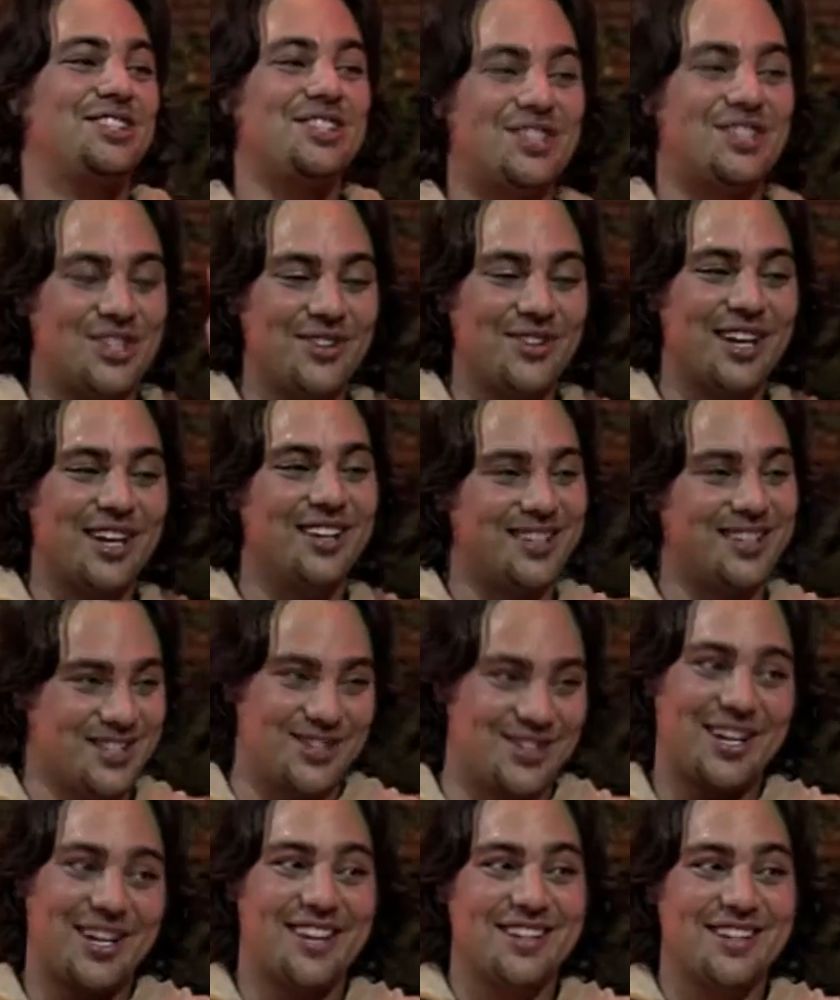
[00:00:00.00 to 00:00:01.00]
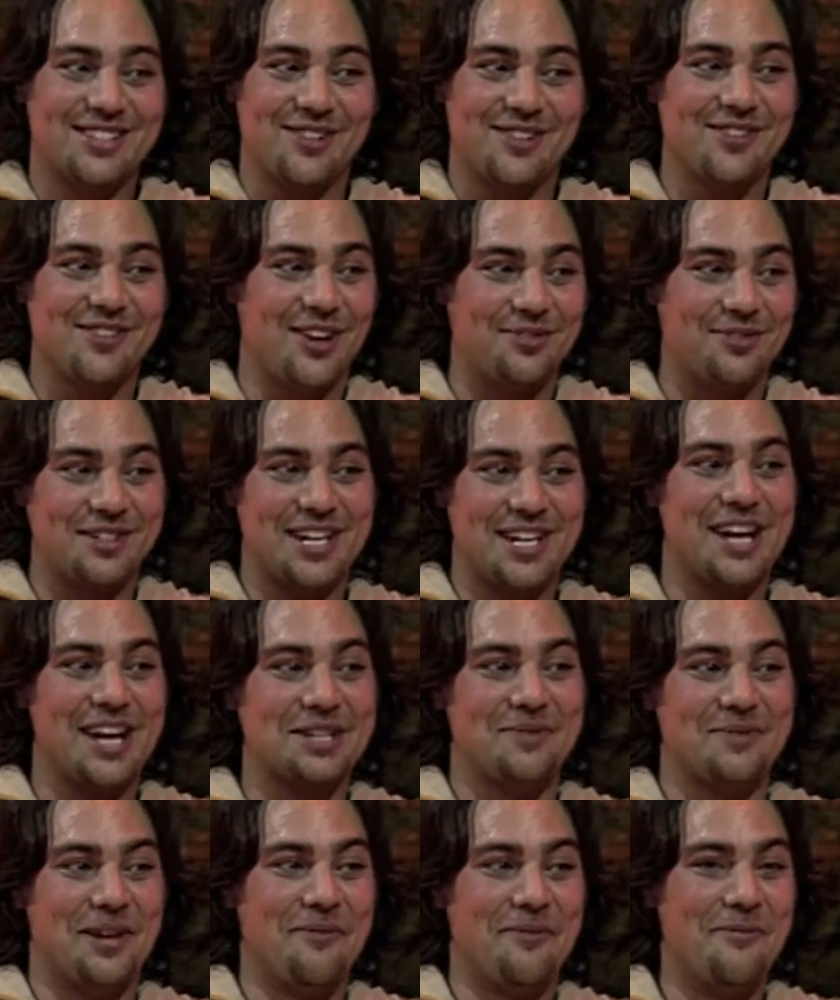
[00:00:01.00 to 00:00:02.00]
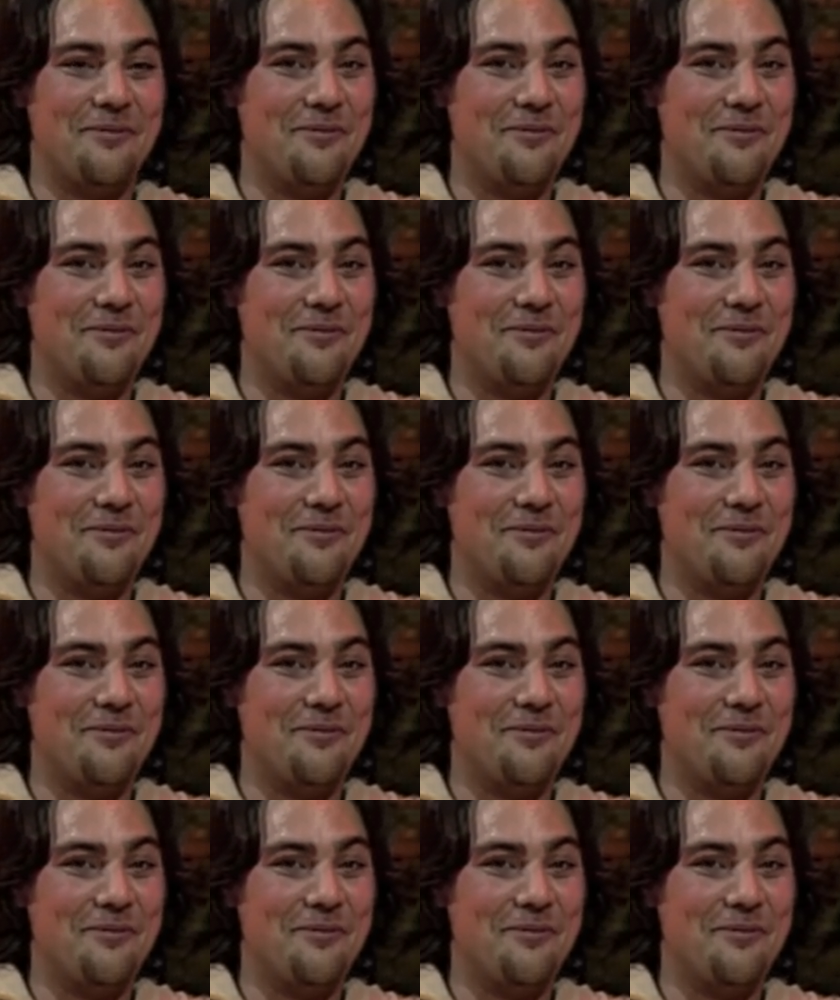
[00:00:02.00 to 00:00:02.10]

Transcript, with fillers: Did you get this off the taxman?